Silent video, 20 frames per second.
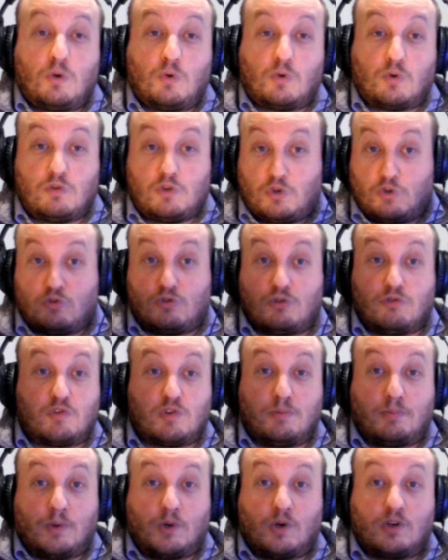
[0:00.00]
YouTube
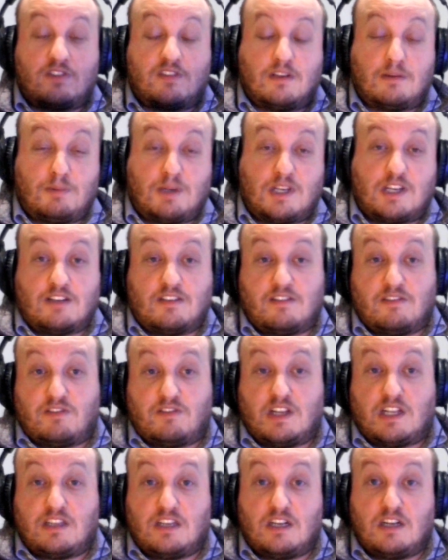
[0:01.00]
supports it, because if
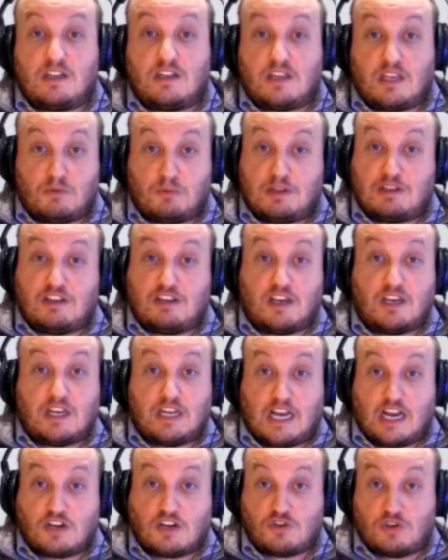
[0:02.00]
they didn't, they would take an
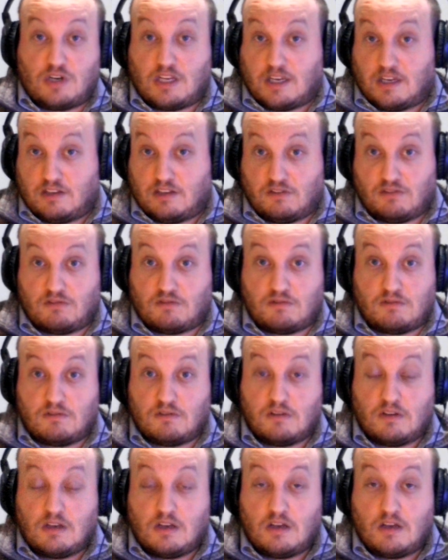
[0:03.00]
action against
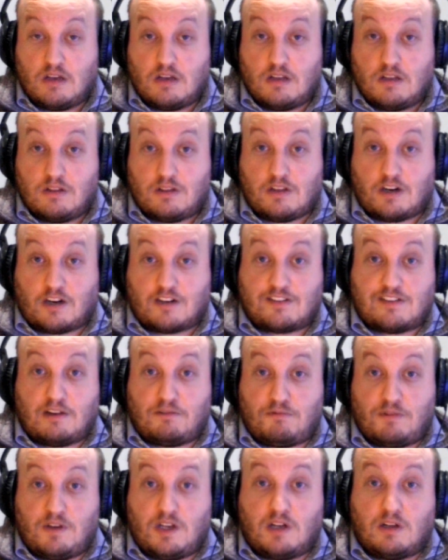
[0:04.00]

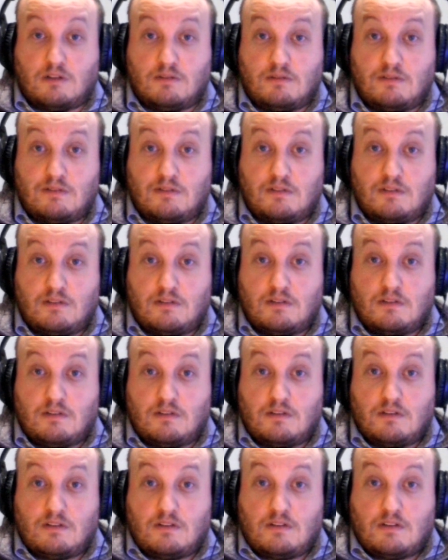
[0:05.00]
Darksydephil.
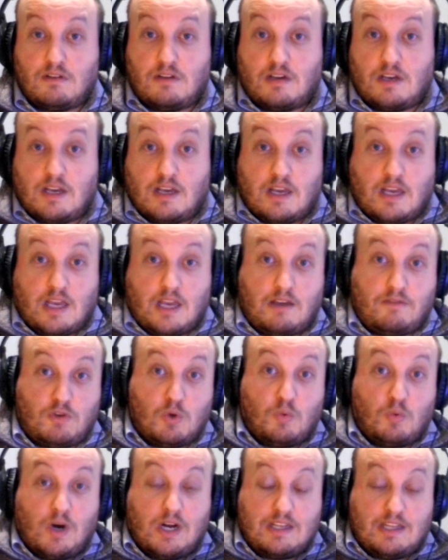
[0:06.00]
If you
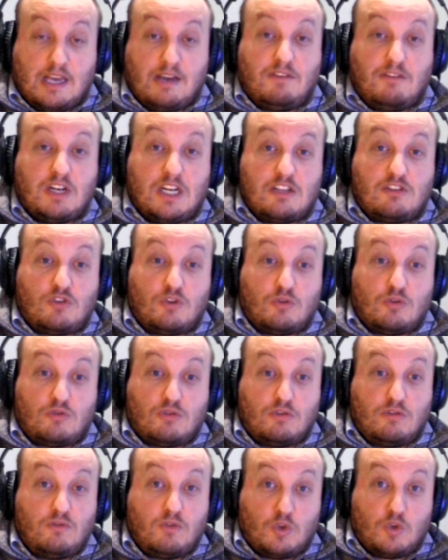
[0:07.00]
want evidence,
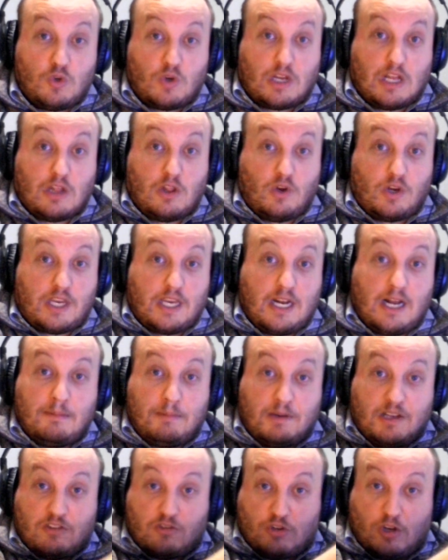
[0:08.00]
YouTube, you can look it up.
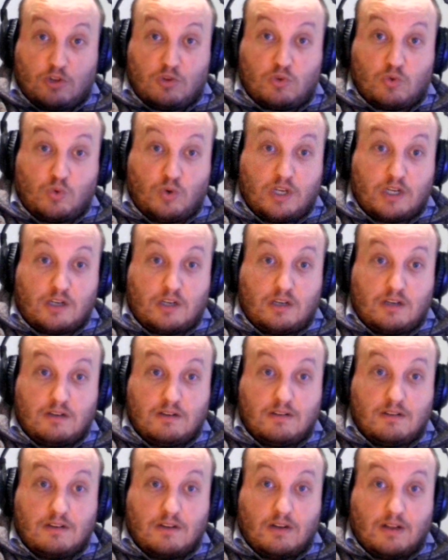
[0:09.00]
It's on Twitter.
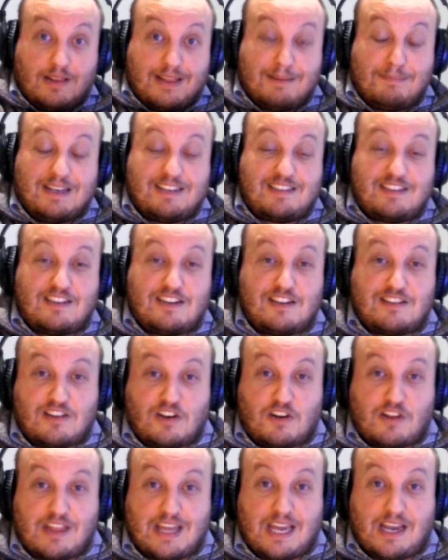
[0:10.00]
The messages are
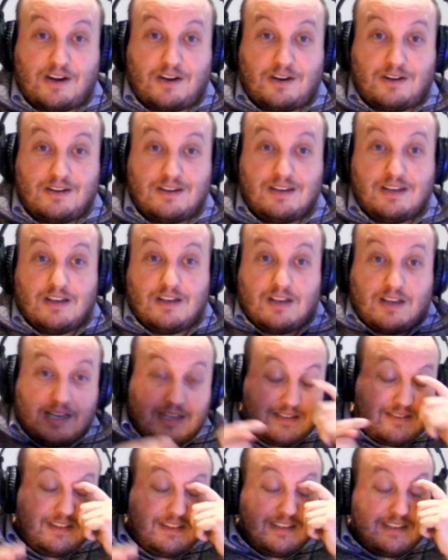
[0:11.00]
there.
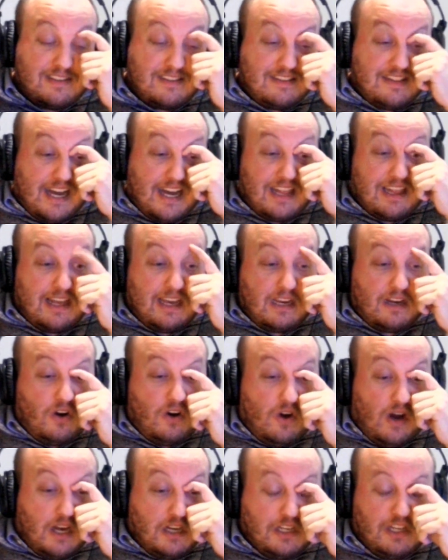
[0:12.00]
This is not like,
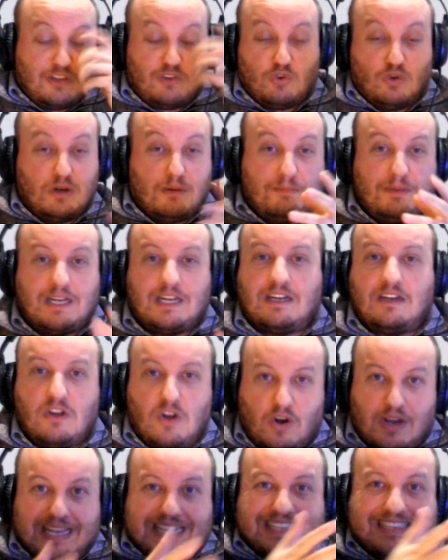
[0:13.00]
oh, I need to admit it.
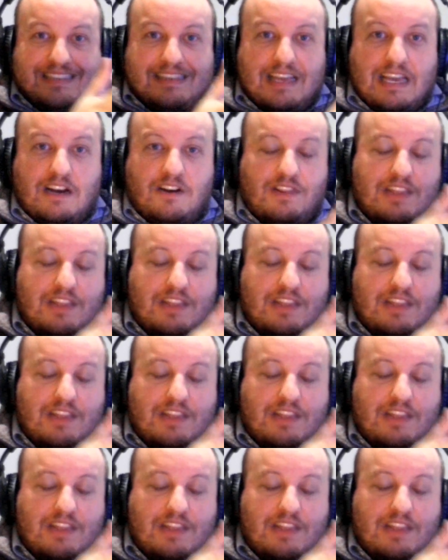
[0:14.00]
No, it's there.